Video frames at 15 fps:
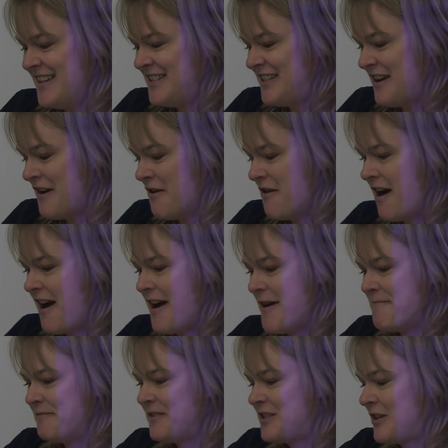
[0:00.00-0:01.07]
So,
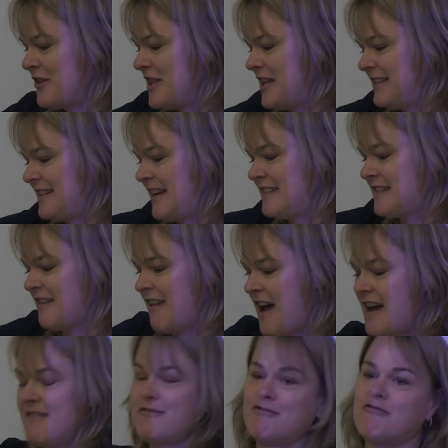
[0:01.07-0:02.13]
um, so this has a
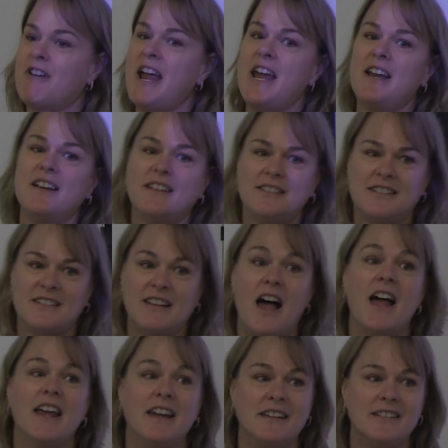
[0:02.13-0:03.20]
lot of great
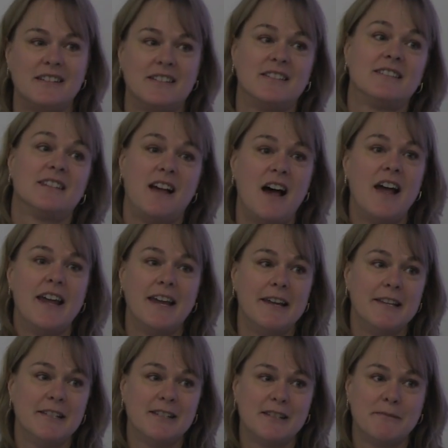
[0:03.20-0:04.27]
science
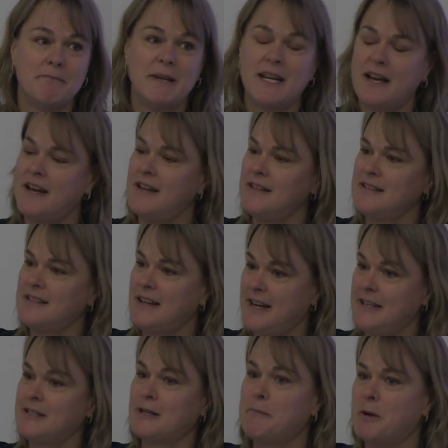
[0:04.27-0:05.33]
tie-ins because
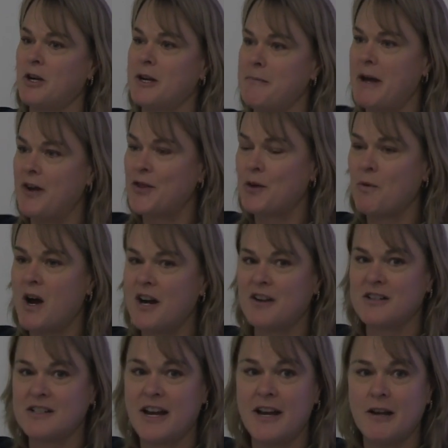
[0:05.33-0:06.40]
it's a book about the
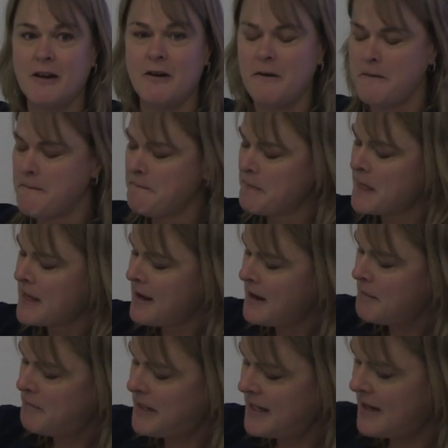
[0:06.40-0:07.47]
water cycle,
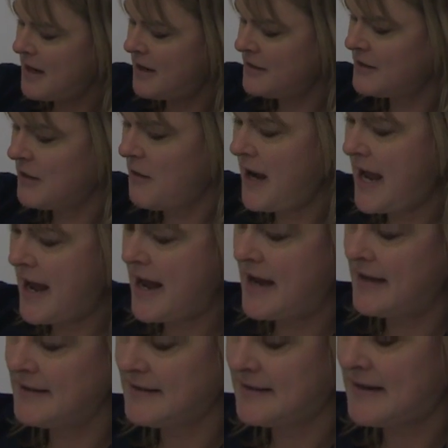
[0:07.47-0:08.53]
but it also
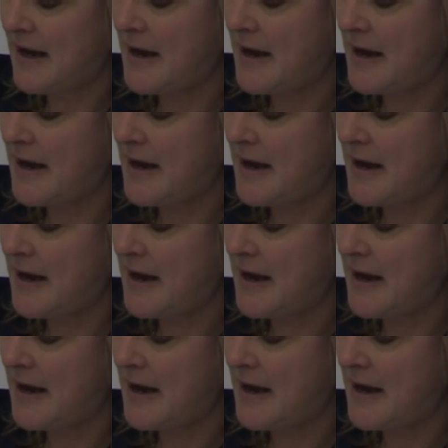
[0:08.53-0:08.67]
has